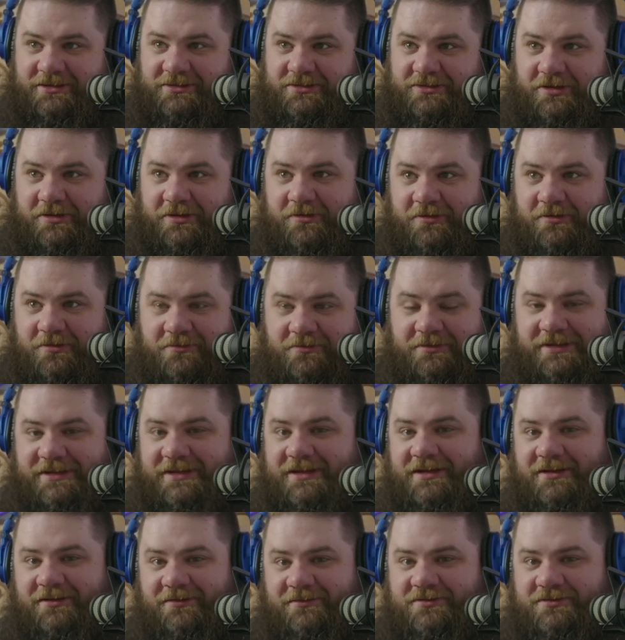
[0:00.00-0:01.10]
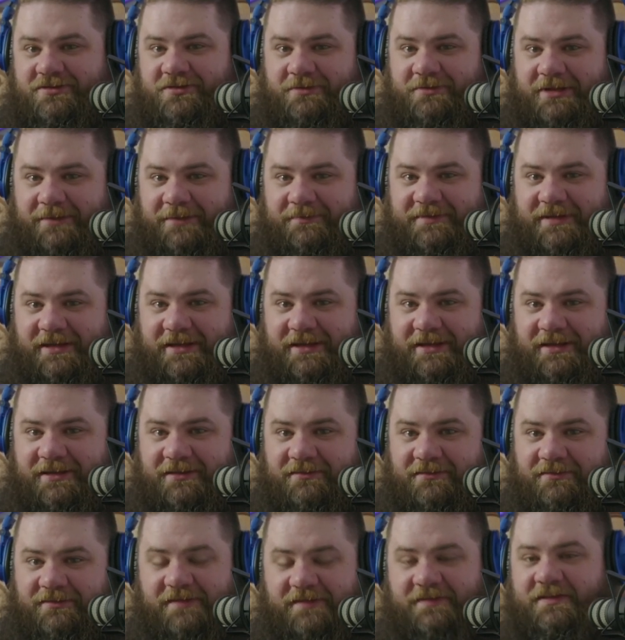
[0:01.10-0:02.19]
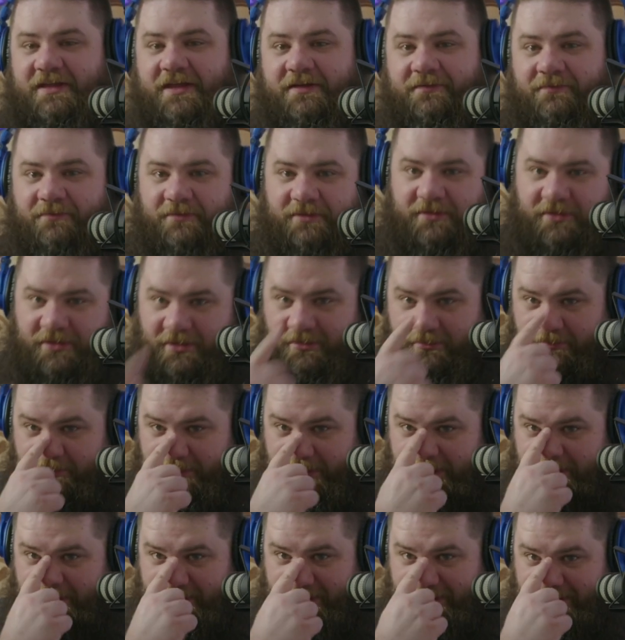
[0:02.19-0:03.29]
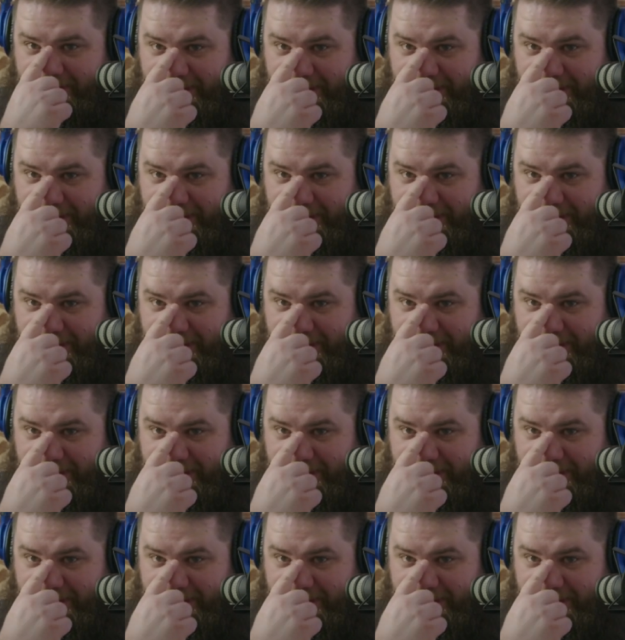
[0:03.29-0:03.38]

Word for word: two years you kept saying this stuff you know like uh,